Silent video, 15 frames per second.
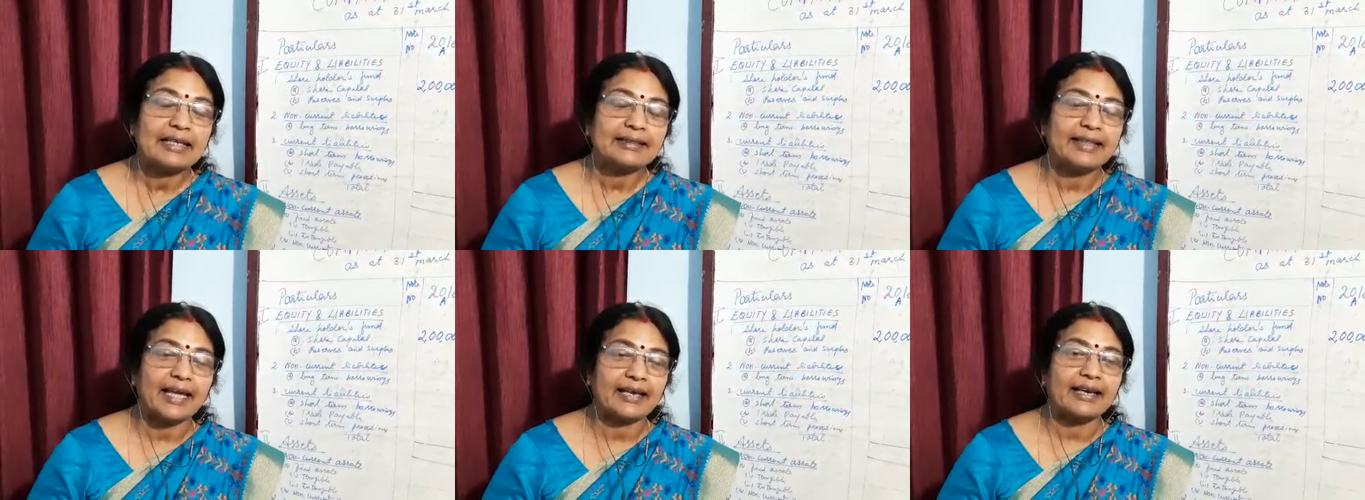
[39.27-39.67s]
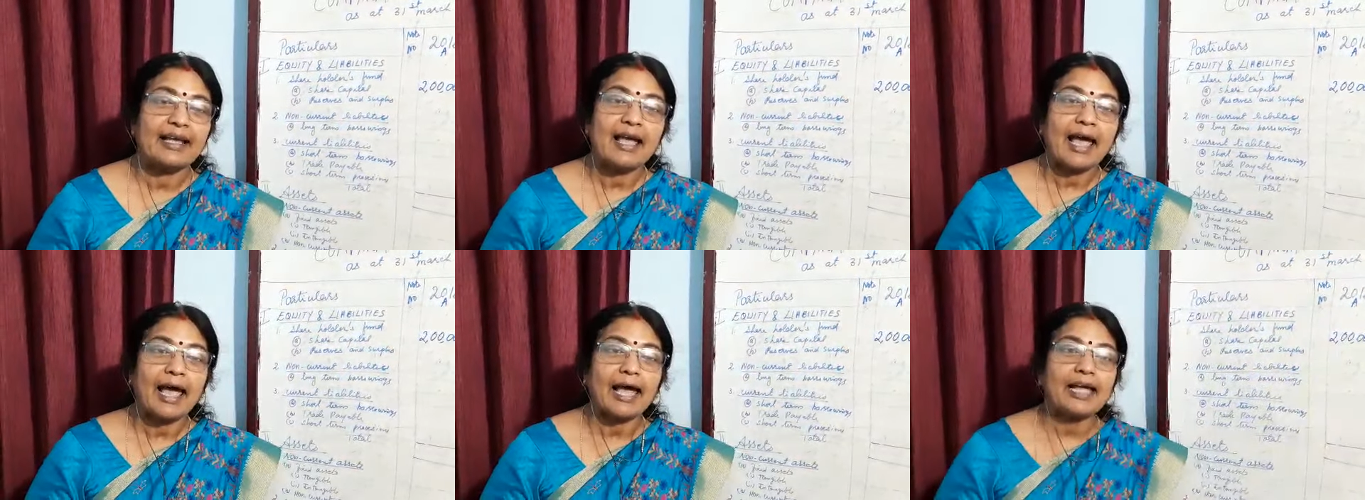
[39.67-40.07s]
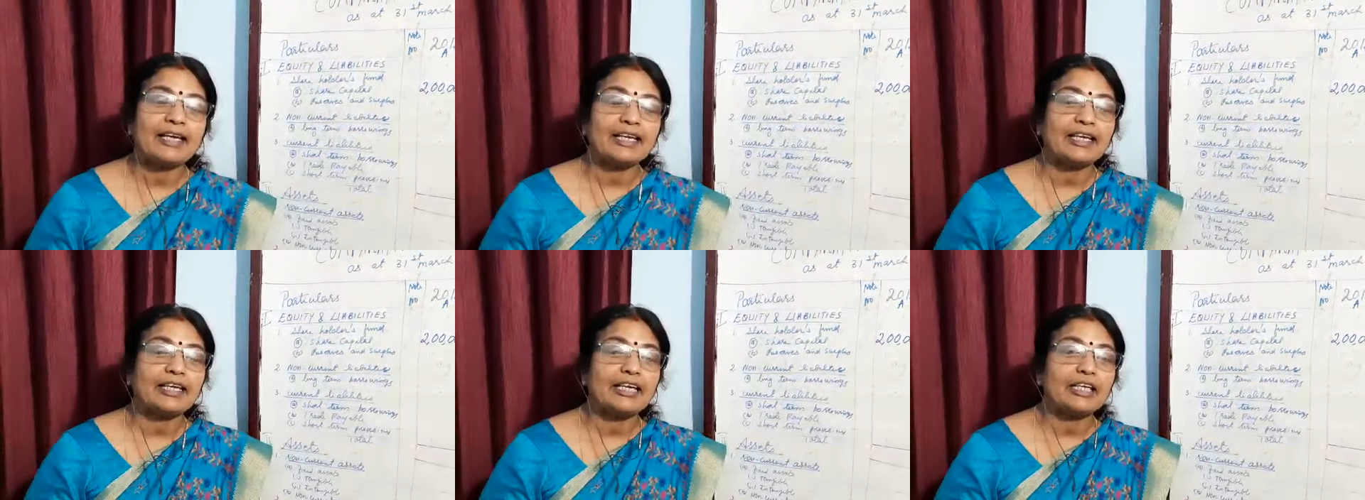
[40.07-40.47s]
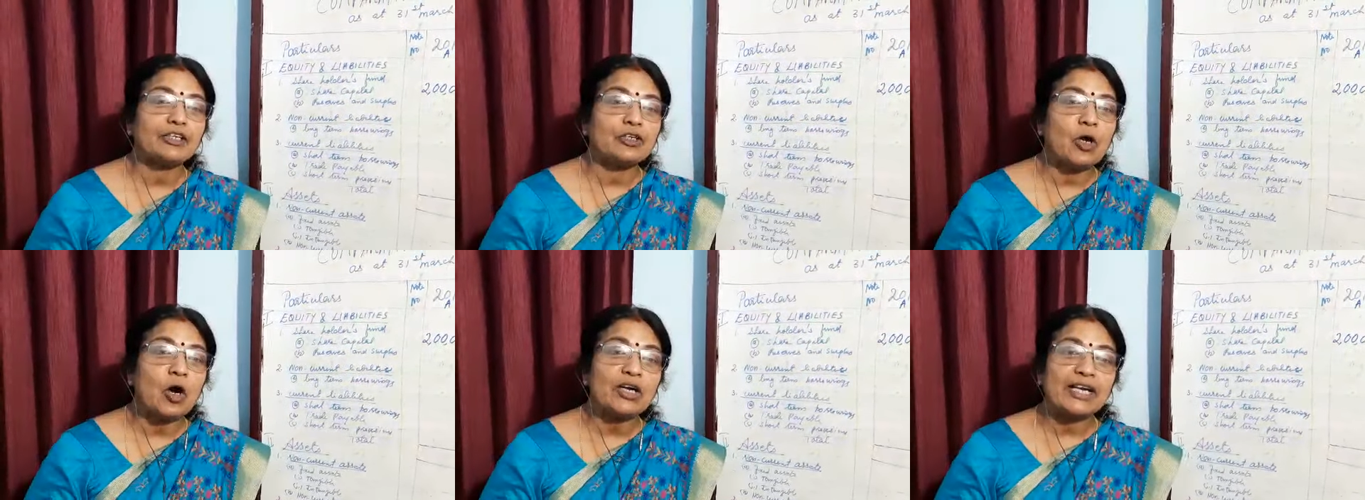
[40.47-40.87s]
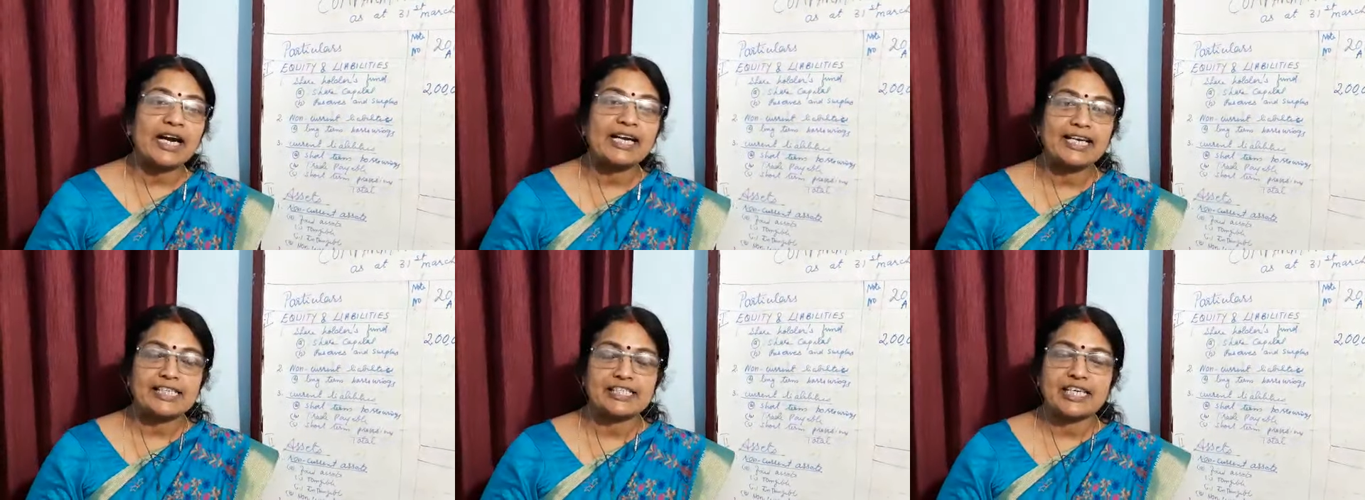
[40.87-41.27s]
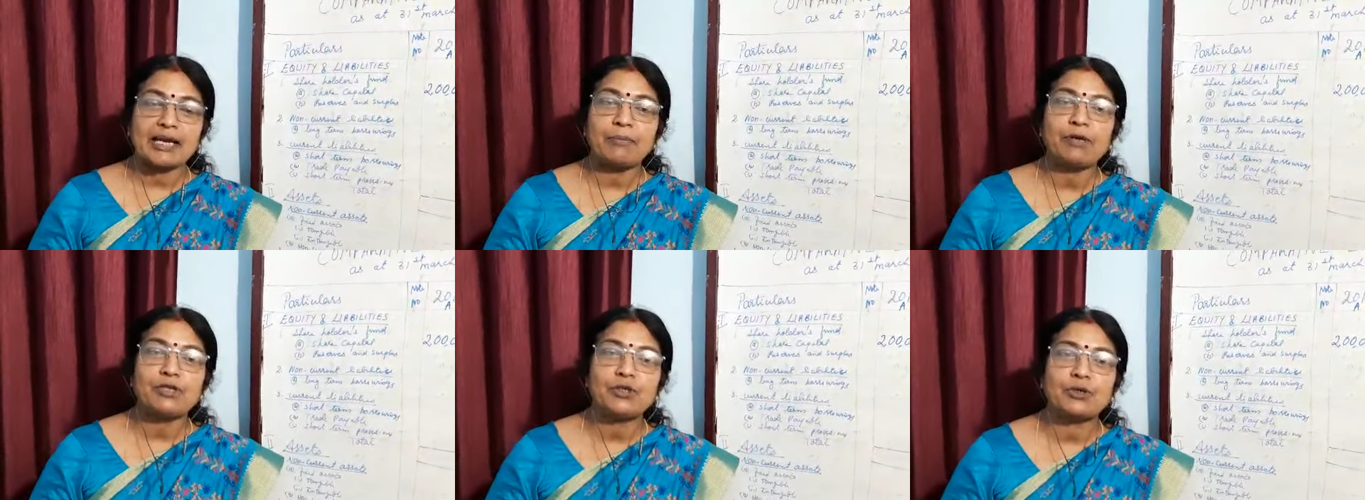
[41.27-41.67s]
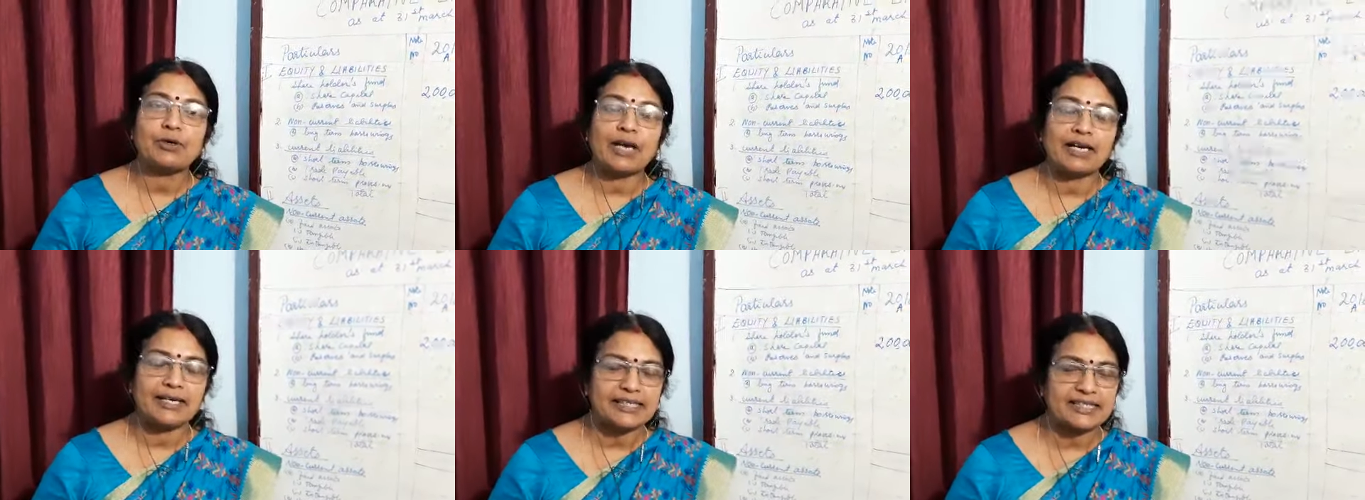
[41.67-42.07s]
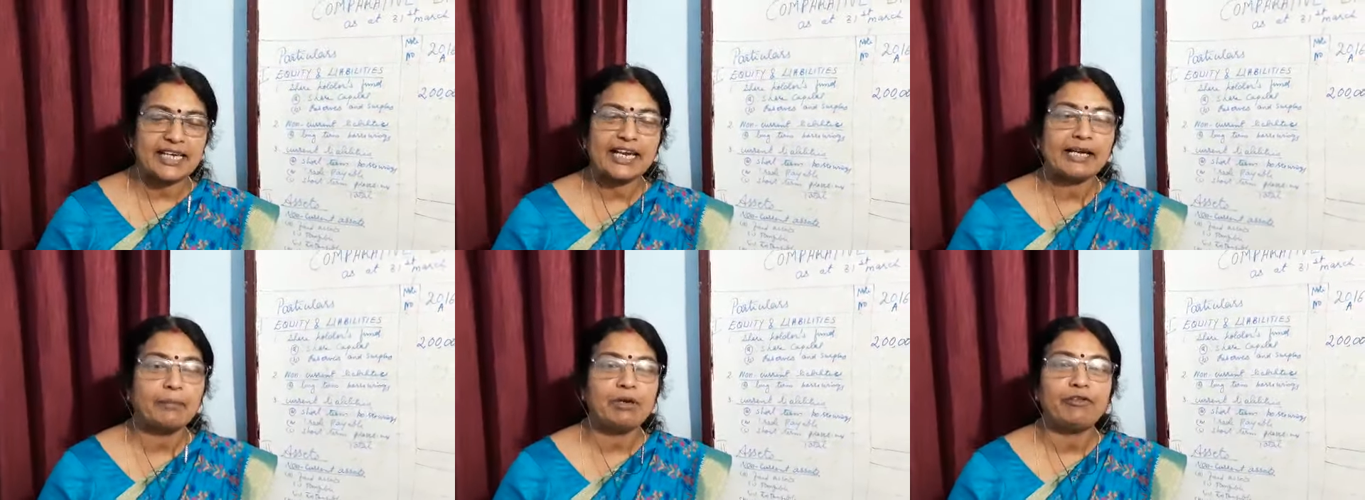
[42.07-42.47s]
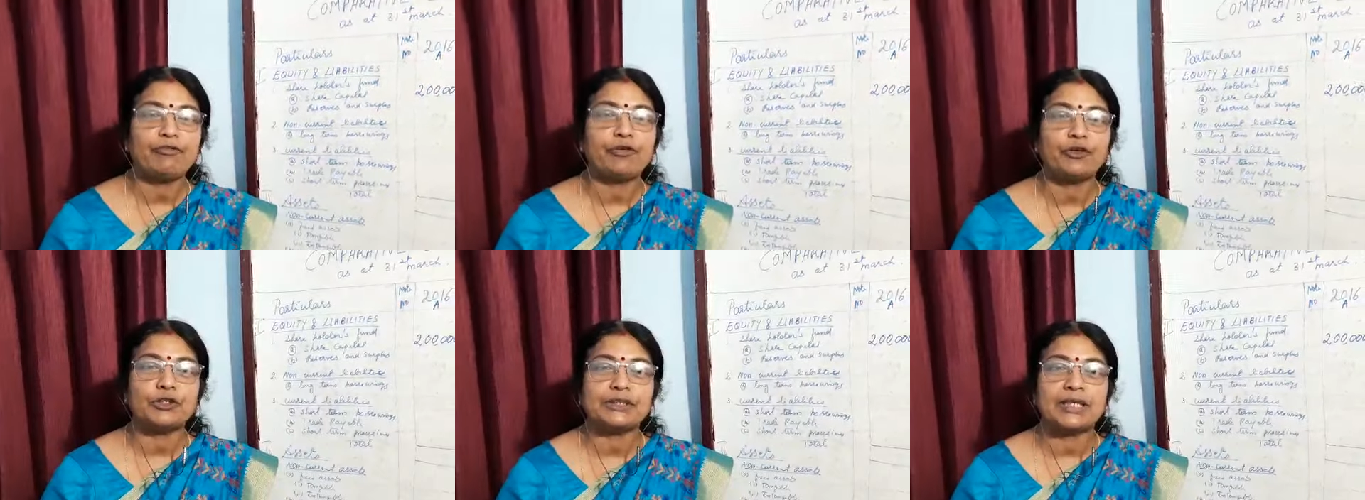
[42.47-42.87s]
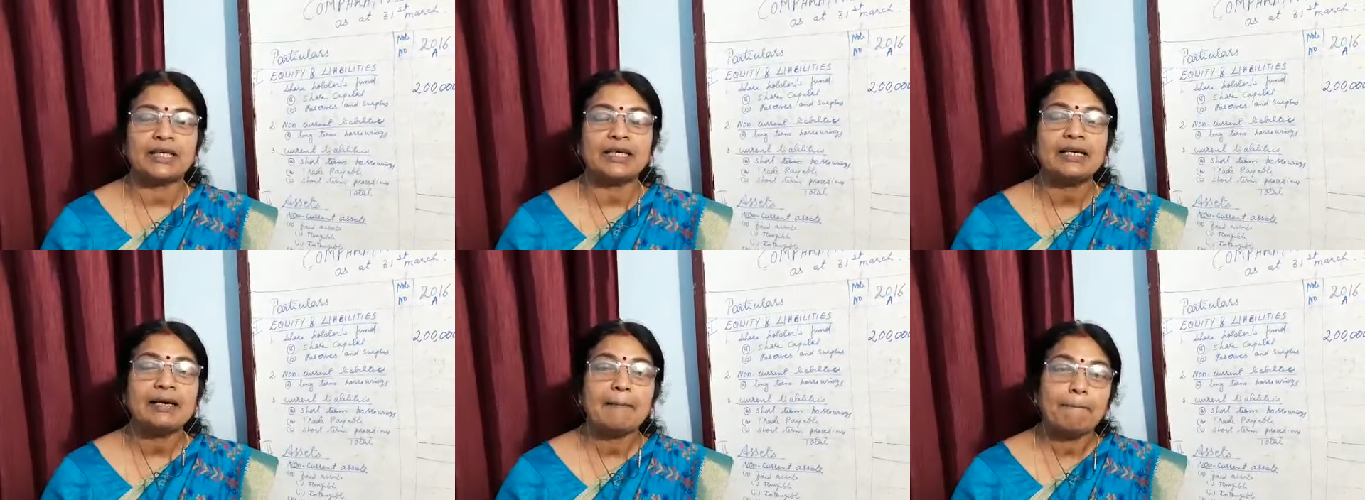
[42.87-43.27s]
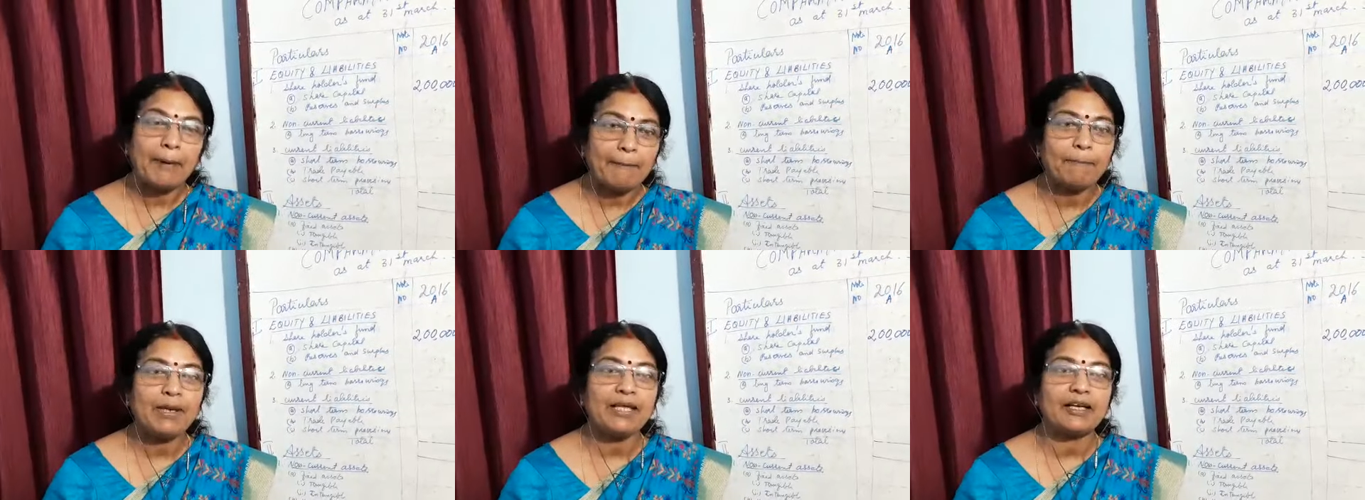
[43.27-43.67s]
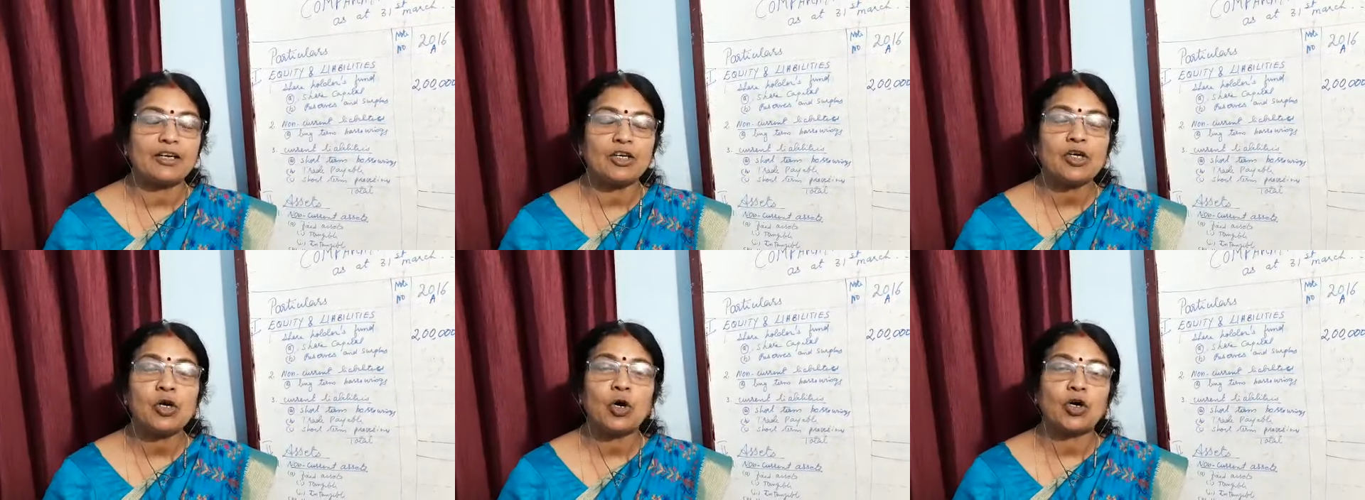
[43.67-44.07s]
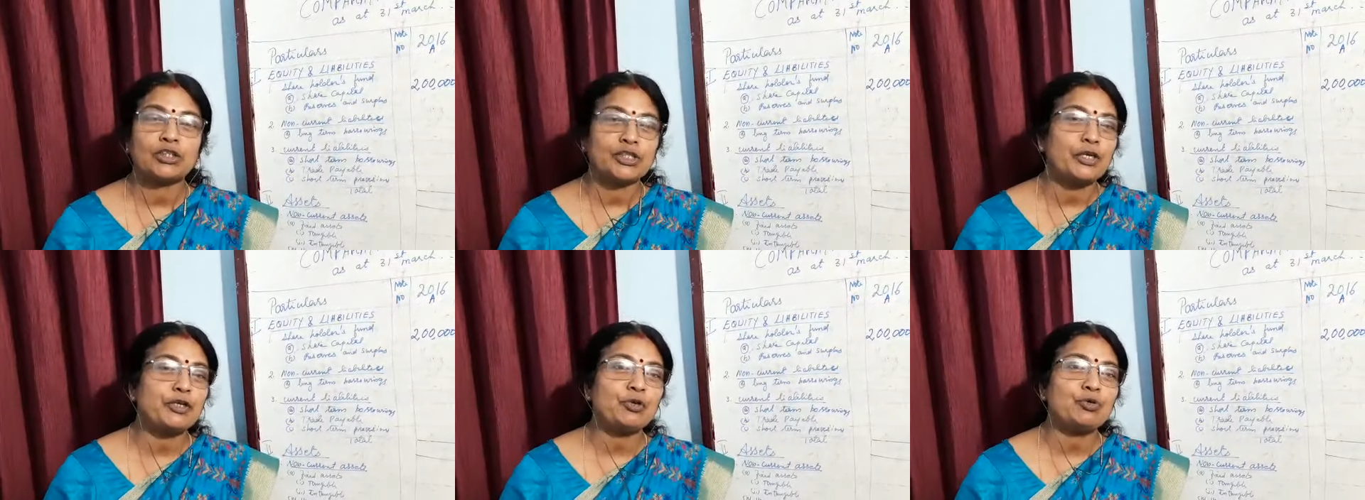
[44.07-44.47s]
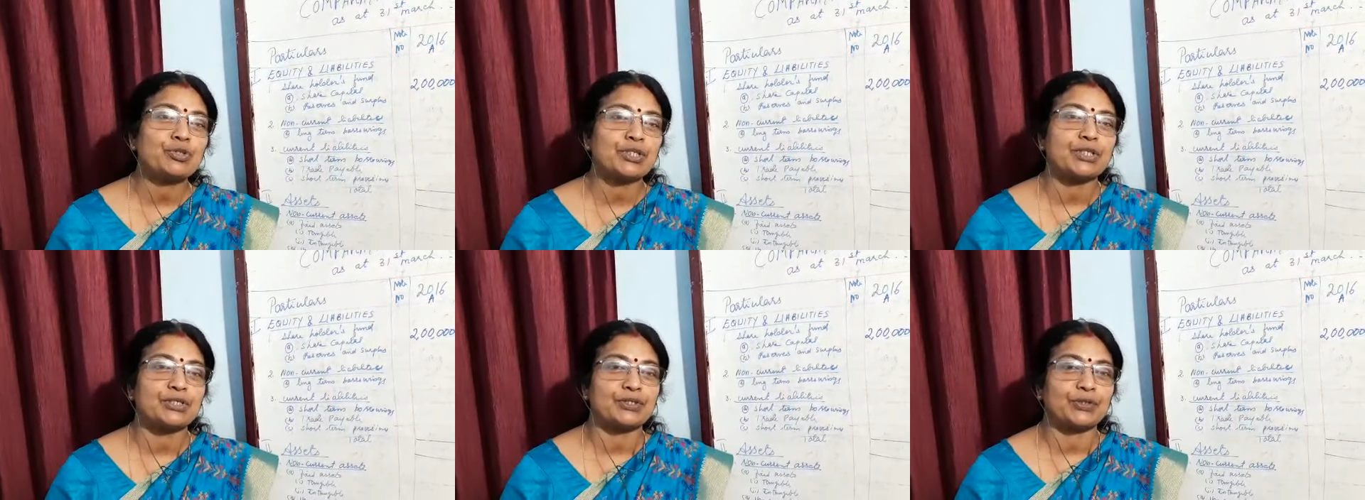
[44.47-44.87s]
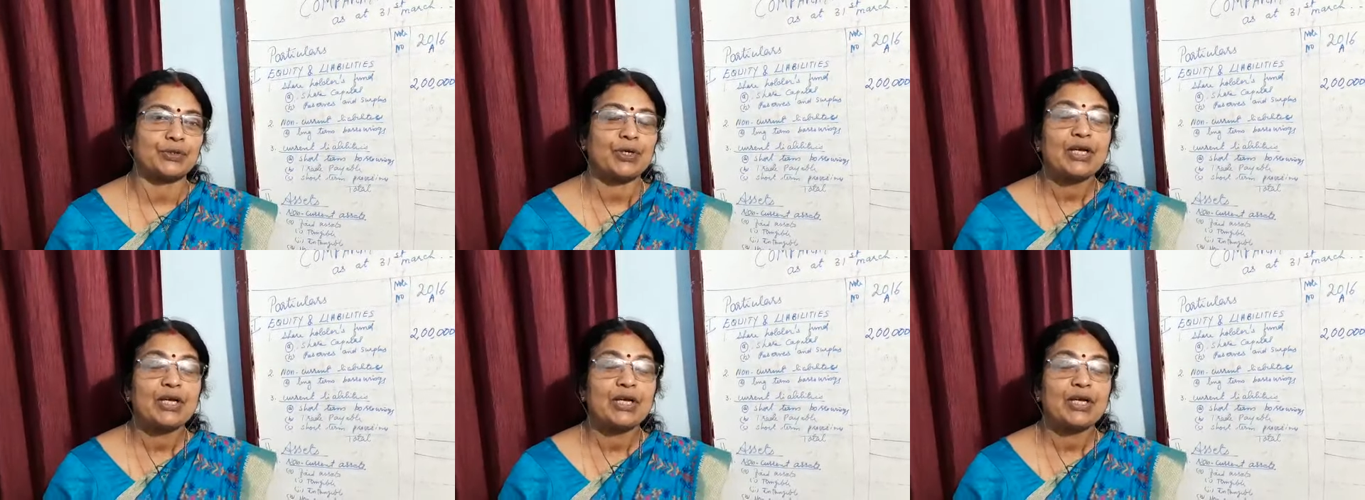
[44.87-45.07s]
Then, and it not understandable for the public or the users.